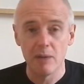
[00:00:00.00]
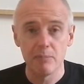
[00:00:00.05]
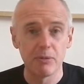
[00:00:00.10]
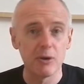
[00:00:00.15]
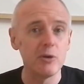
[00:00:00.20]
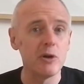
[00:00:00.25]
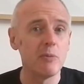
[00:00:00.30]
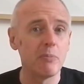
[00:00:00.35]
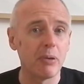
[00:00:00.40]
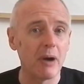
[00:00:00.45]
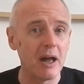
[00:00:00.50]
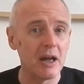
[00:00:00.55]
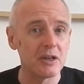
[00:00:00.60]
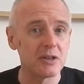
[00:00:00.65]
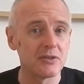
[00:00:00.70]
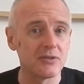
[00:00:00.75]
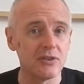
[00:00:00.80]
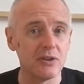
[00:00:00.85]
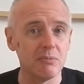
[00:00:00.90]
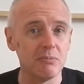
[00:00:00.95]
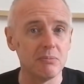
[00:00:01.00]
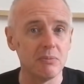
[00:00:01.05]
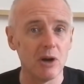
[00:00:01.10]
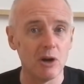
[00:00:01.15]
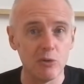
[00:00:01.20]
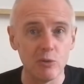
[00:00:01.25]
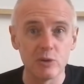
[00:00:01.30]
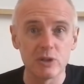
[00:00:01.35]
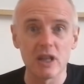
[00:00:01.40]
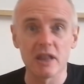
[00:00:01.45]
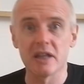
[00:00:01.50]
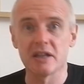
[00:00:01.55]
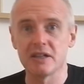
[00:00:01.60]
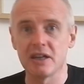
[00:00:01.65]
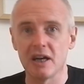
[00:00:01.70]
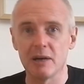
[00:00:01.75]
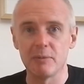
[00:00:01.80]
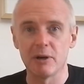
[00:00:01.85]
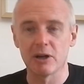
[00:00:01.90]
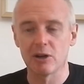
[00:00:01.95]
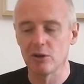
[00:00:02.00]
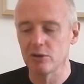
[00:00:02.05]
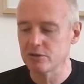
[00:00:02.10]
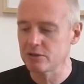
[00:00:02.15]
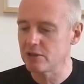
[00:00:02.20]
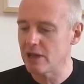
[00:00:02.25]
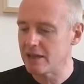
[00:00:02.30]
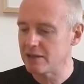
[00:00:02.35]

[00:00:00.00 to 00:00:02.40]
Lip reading: Bruno Prats, who was at the time at Costa